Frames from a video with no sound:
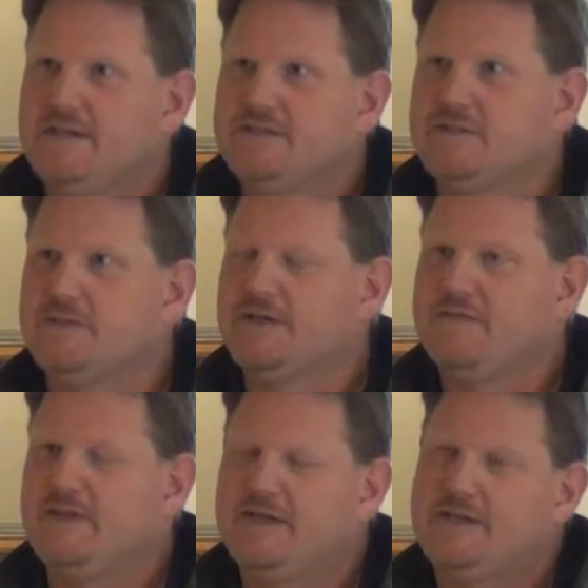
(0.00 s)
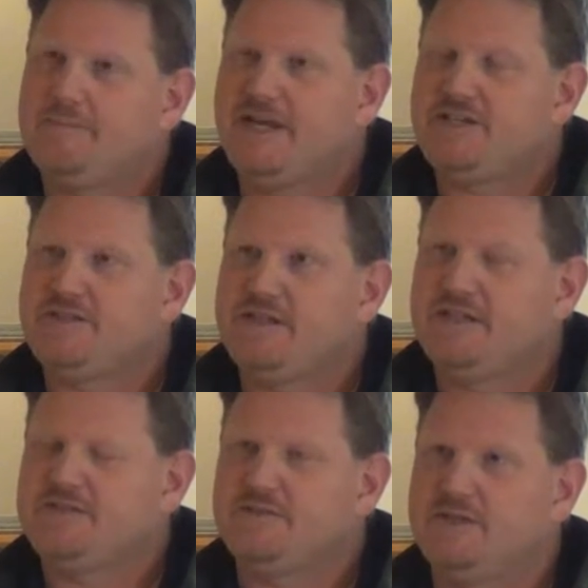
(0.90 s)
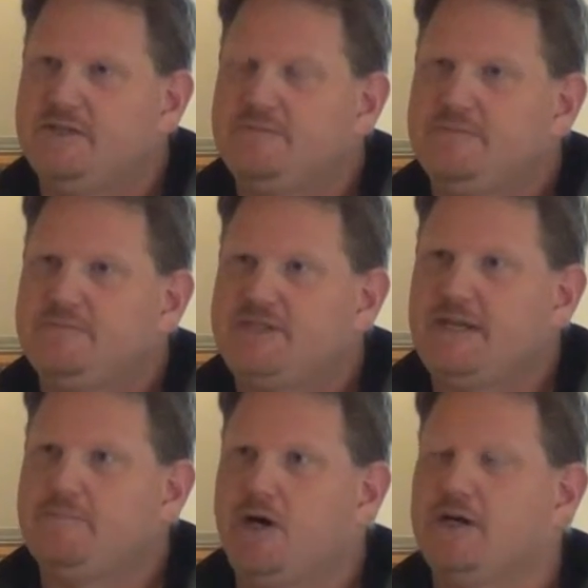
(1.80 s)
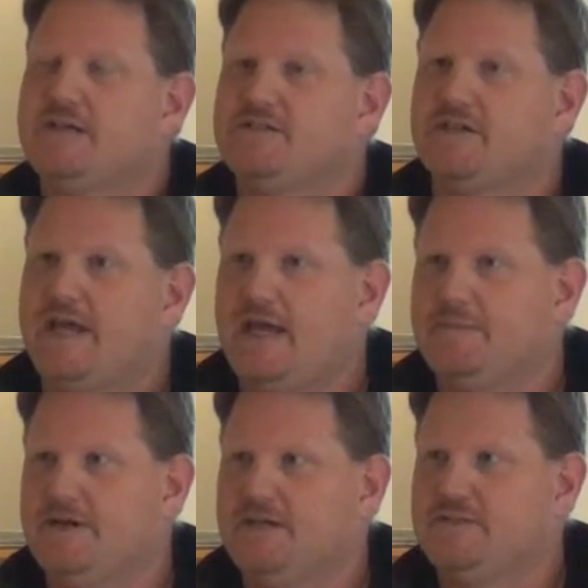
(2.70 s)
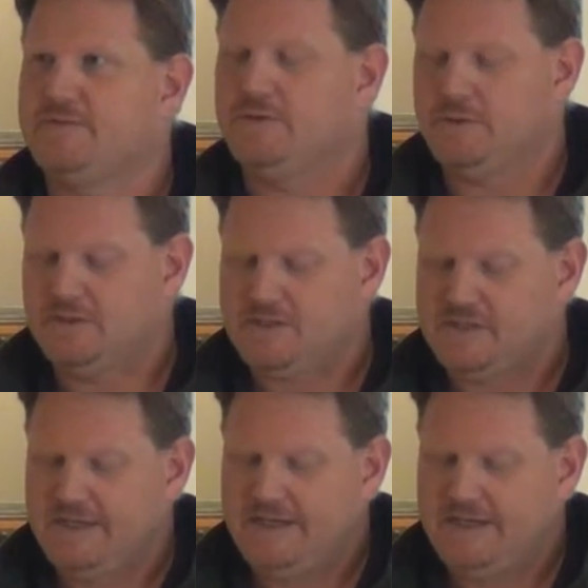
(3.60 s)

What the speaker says: so one of the major things for the state park is our campgrounds, of course,